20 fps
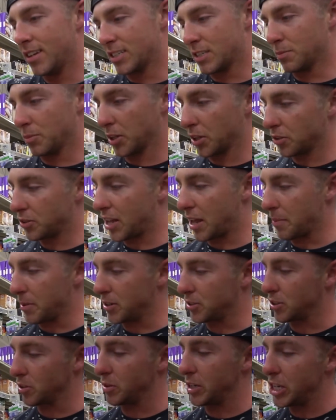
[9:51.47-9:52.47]
some little
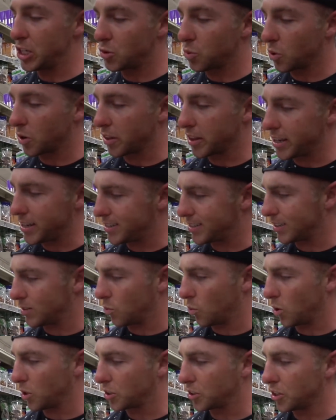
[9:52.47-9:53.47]
Debbie. So each one of these
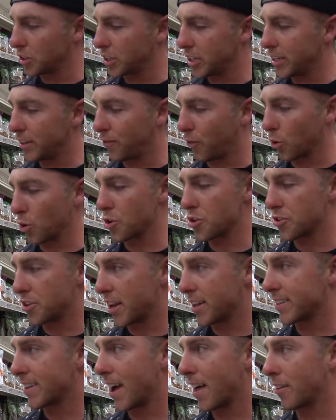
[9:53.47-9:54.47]
in one cookie,
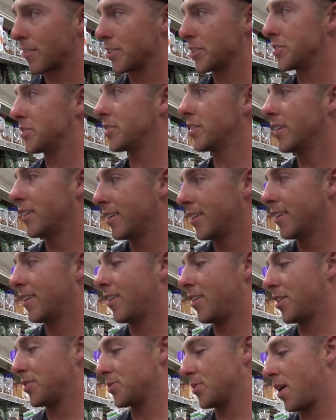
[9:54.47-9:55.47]
410 calories.
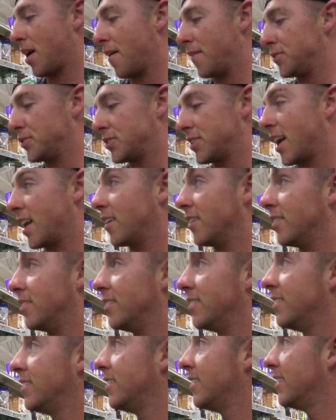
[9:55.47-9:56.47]
All right, so obviously that'll
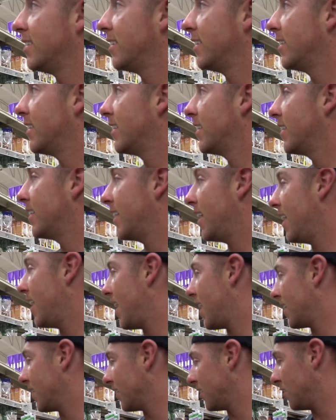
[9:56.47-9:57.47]

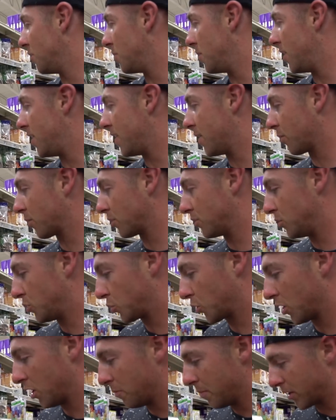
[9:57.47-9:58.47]
add a little bit. And then we're gonna do
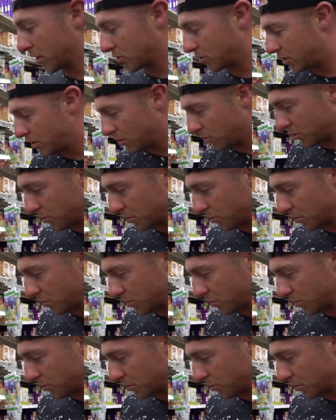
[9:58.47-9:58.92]
trail mix too.